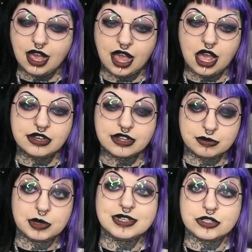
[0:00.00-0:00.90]
And
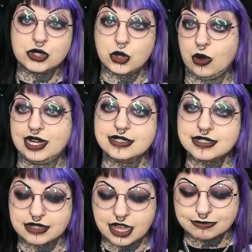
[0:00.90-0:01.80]
we went to the
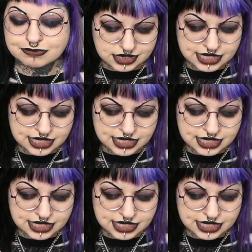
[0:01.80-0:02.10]
toilets in there.